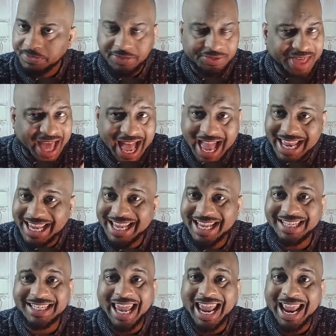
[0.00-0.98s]
That
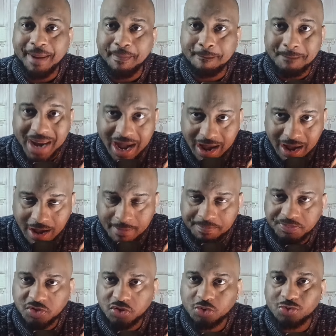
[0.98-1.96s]
is a
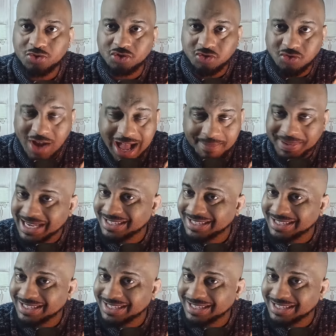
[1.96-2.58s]
bomb to drop.